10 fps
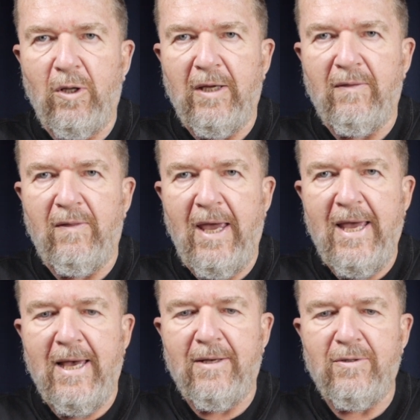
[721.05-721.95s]
like
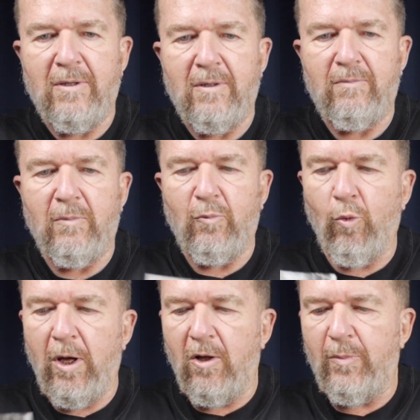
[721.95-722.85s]
that, uh,
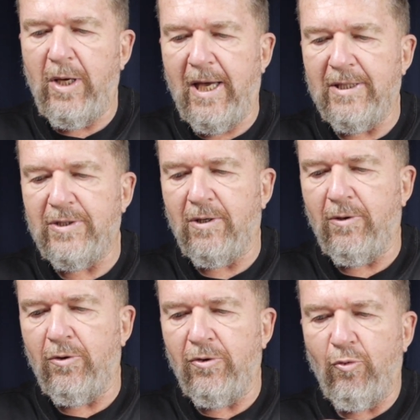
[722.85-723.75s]
well past
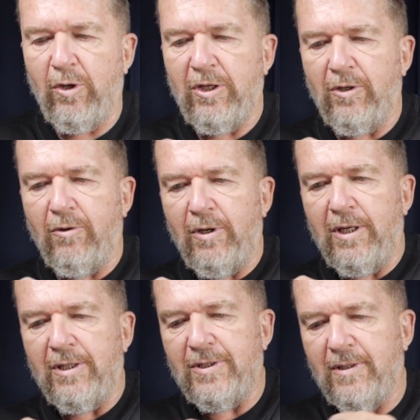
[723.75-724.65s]
120
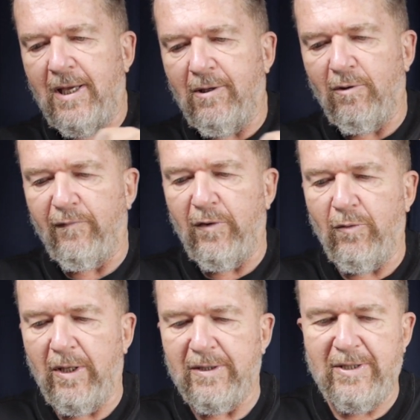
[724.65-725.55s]
degrees angle of
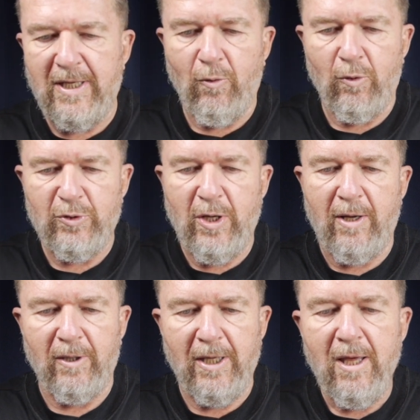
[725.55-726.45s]
view, I'd say,
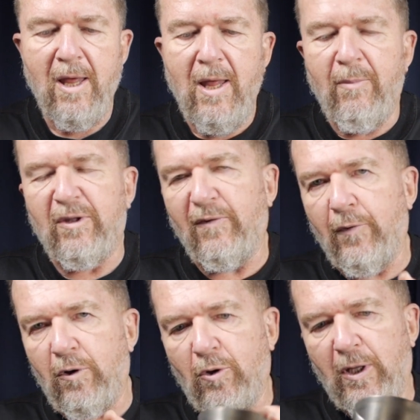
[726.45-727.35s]
horizontally. But the
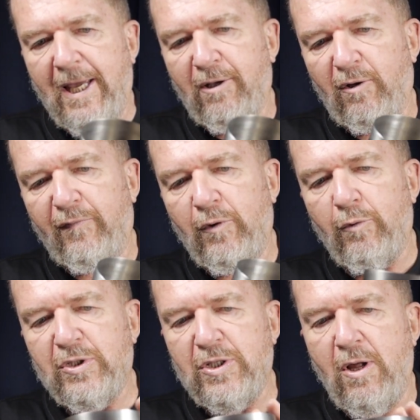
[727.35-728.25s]
vertical angle of
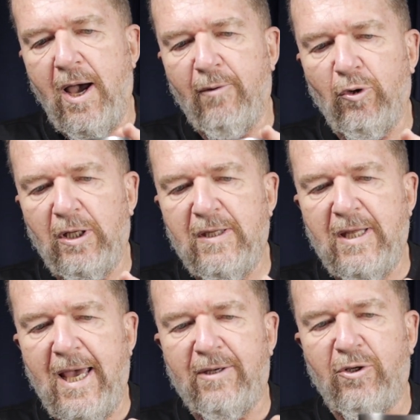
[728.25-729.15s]
view is not really
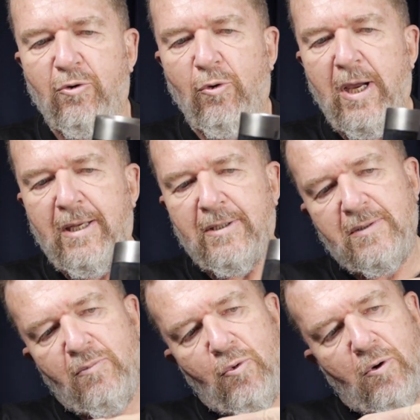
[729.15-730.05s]
that great.
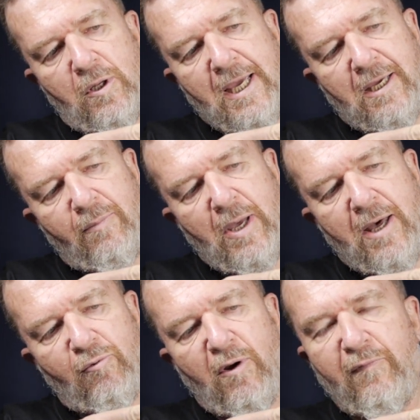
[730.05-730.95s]
It's more like
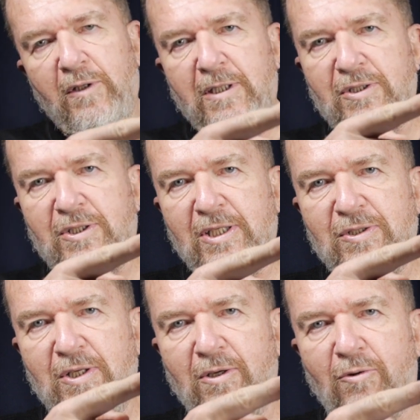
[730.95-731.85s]
about roughly a
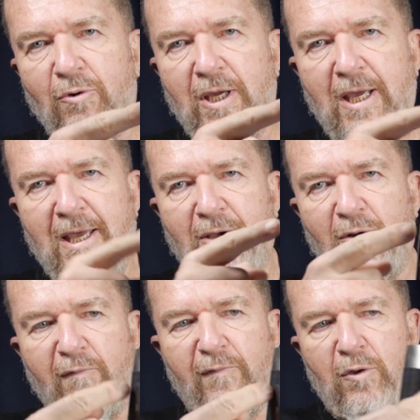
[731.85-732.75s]
60 degree
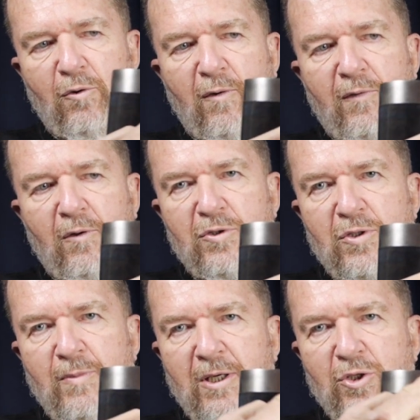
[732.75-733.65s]
angle of view if you
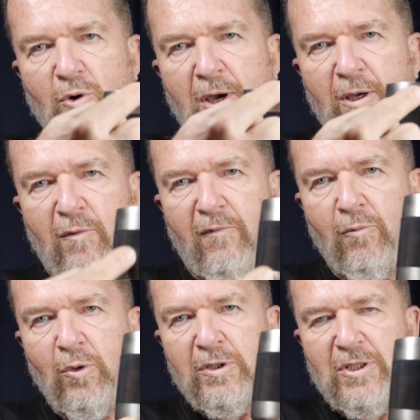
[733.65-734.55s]
just make a triangle
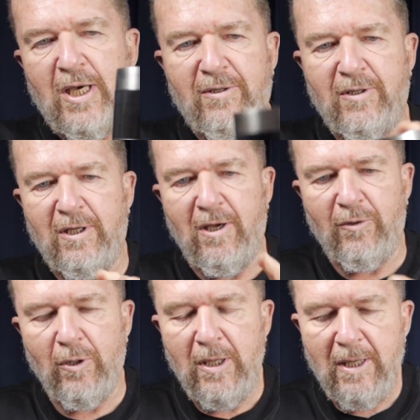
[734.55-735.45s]
from one side to the other.